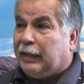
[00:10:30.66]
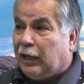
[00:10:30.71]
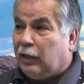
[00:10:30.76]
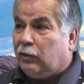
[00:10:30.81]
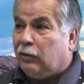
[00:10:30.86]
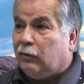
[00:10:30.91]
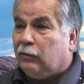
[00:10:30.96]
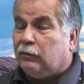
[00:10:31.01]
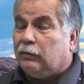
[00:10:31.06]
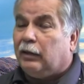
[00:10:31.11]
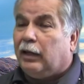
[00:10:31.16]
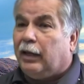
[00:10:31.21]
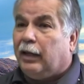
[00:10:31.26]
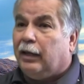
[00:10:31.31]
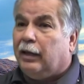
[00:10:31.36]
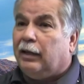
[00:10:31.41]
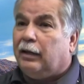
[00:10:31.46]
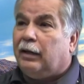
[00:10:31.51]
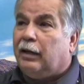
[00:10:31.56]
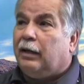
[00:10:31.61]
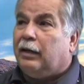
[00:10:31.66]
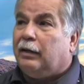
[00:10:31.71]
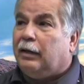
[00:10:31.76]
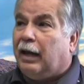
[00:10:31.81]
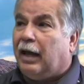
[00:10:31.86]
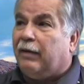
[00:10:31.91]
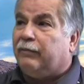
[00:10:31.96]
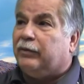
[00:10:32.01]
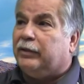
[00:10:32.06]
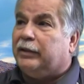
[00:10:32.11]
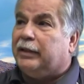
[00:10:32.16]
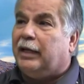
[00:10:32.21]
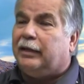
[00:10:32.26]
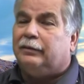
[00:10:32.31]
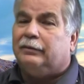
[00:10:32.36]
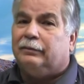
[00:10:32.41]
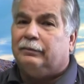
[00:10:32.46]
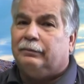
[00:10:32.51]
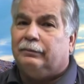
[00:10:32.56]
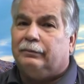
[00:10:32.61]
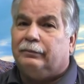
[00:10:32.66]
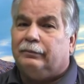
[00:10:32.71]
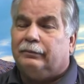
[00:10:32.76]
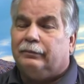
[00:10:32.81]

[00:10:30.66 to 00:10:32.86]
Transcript: Thank you and have a good day.